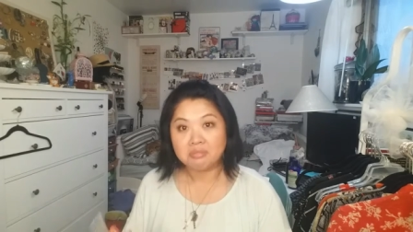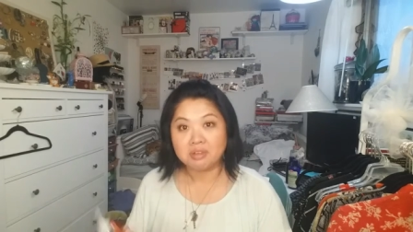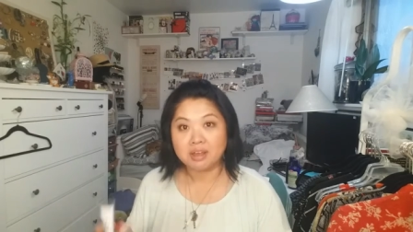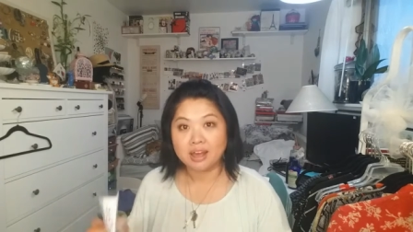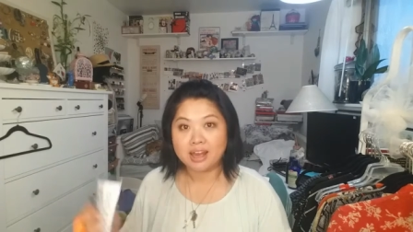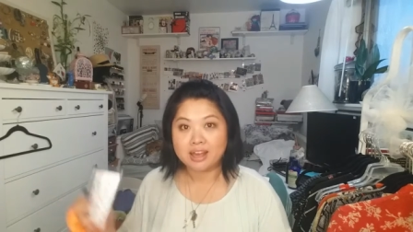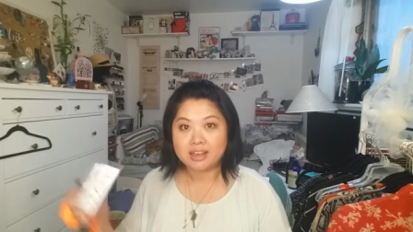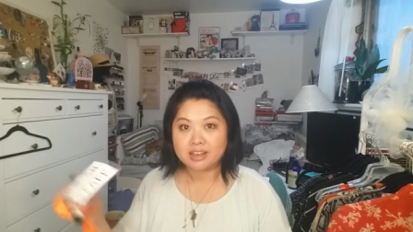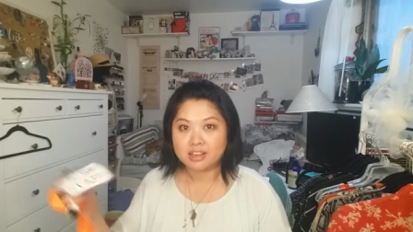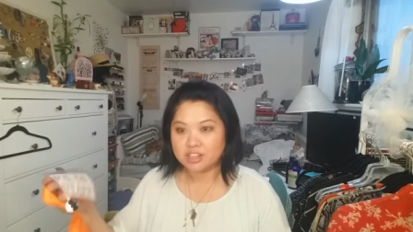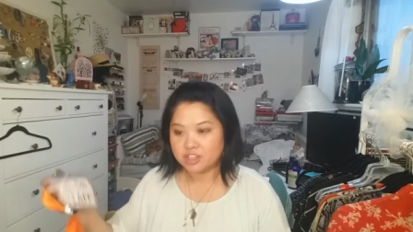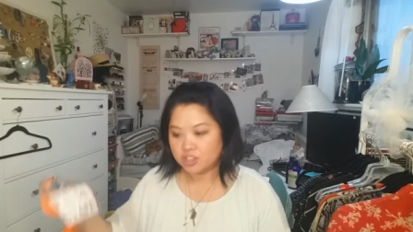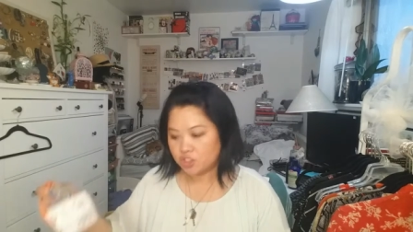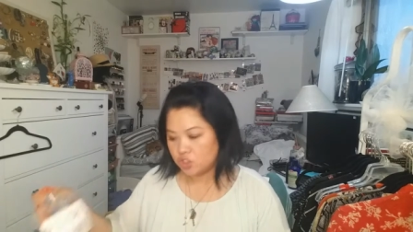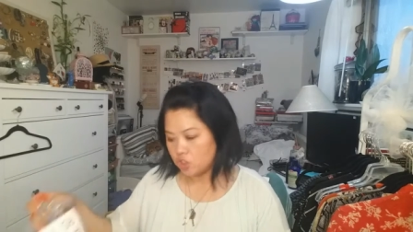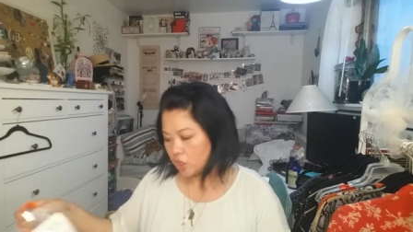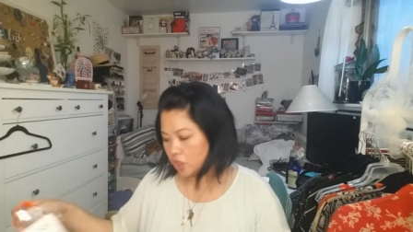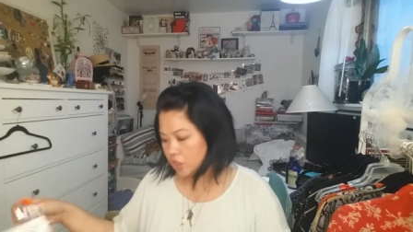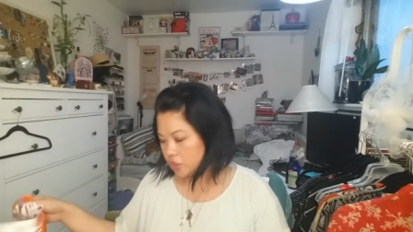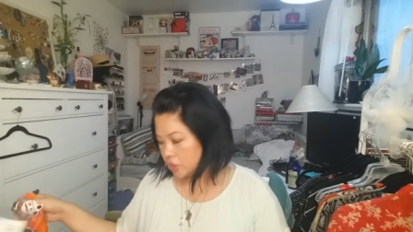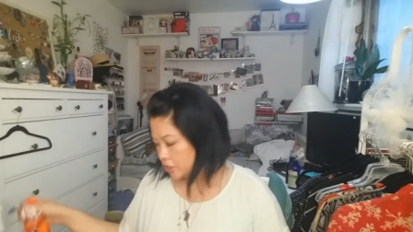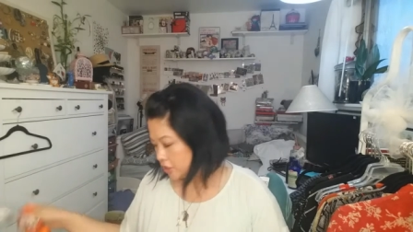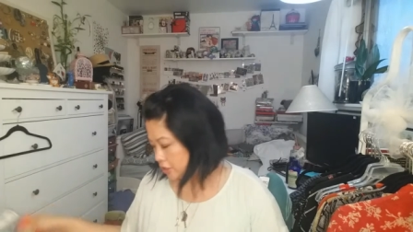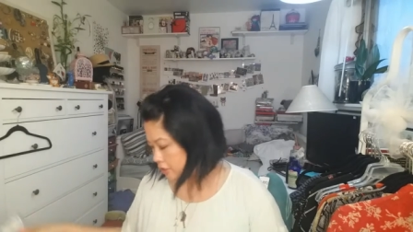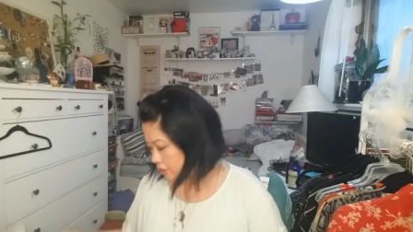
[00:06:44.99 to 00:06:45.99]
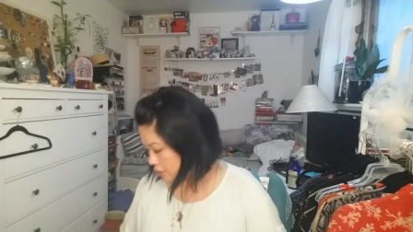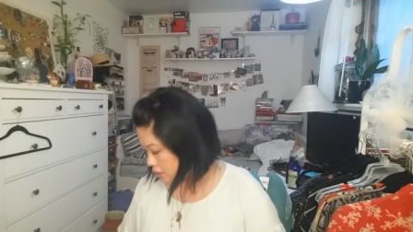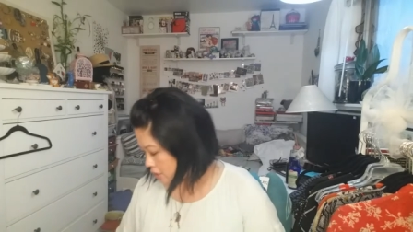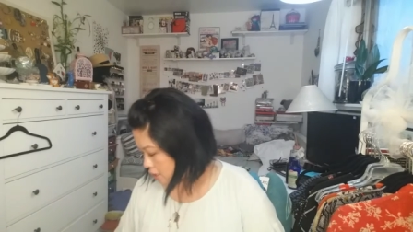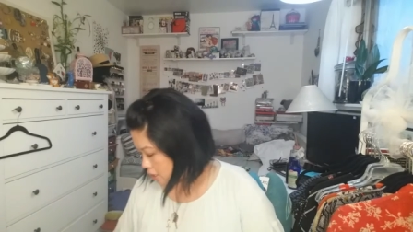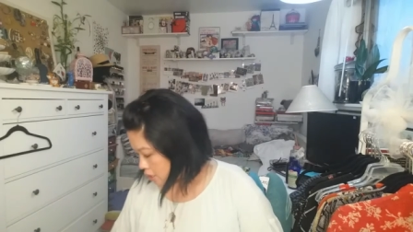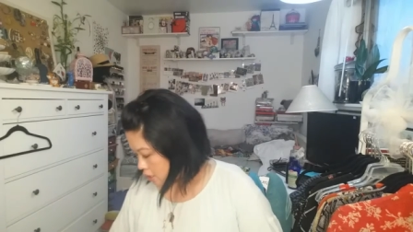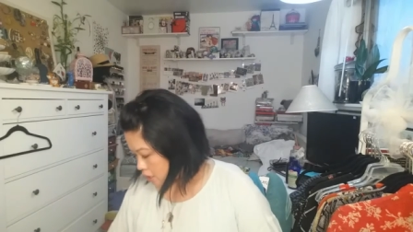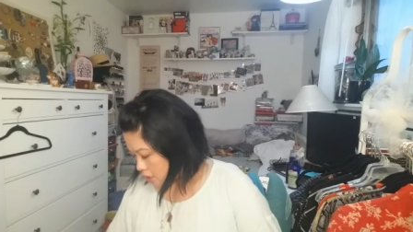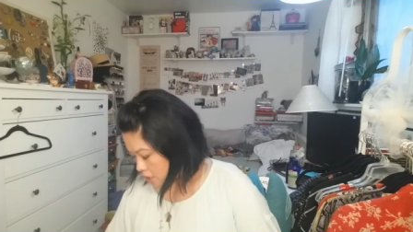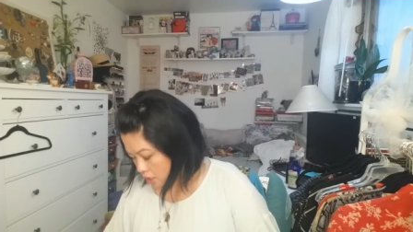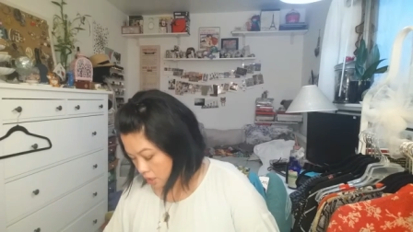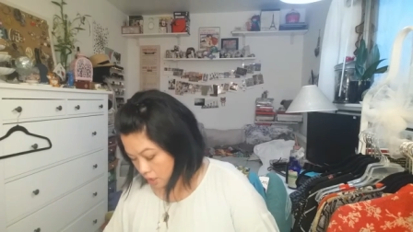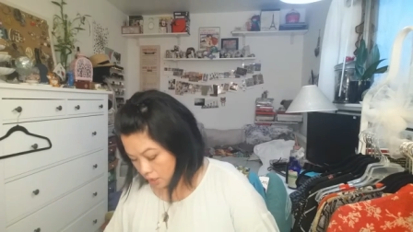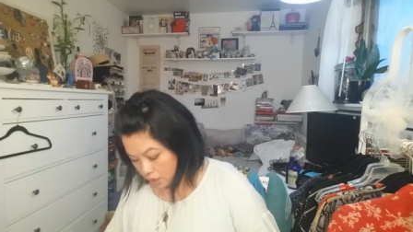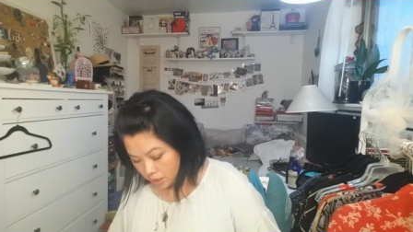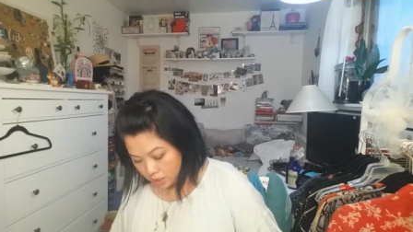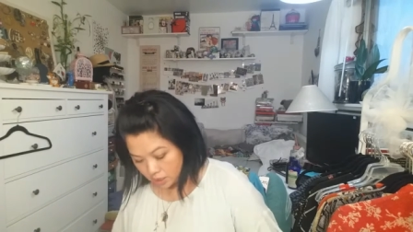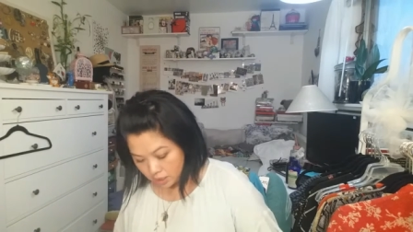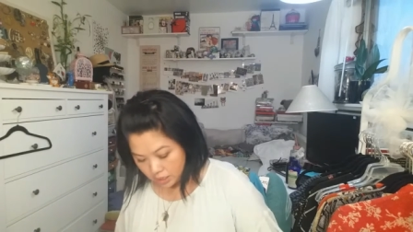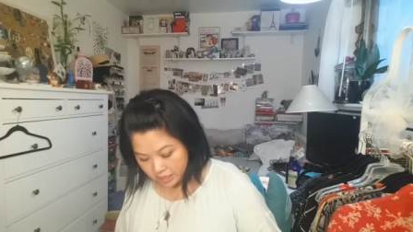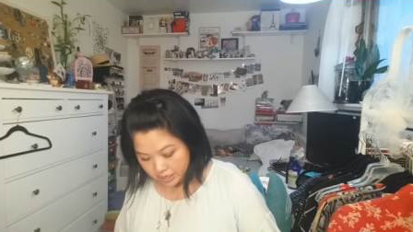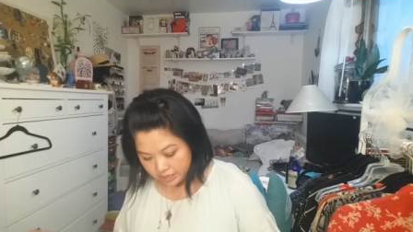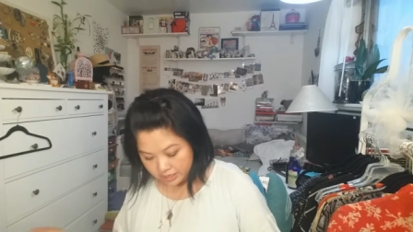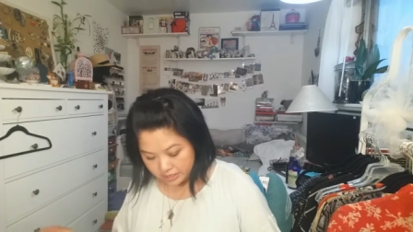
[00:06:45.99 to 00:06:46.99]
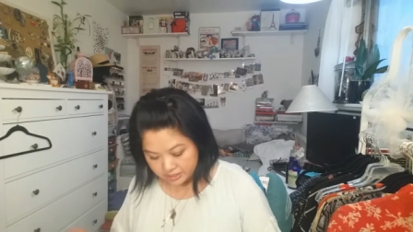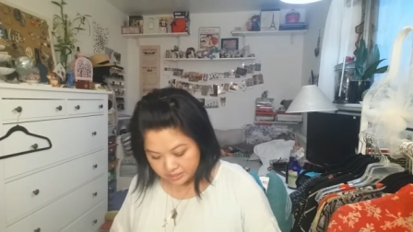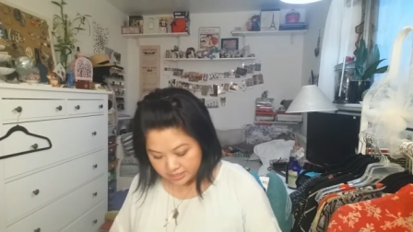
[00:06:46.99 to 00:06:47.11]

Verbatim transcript: I could charge it in a